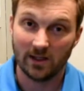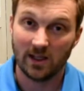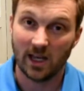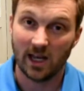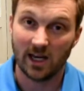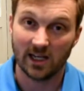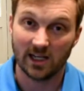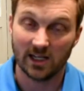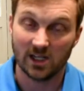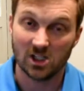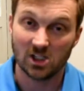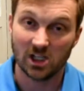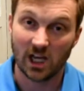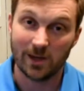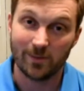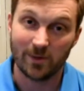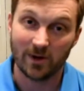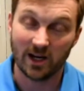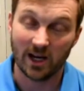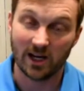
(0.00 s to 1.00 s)
getting in
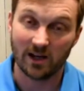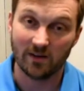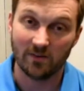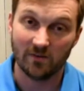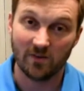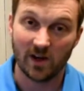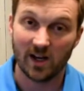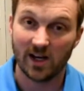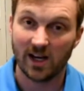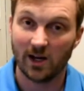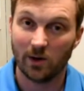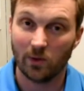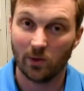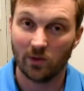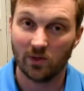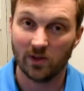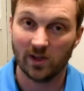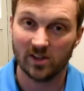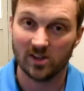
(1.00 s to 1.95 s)
shape and getting fit and healthy.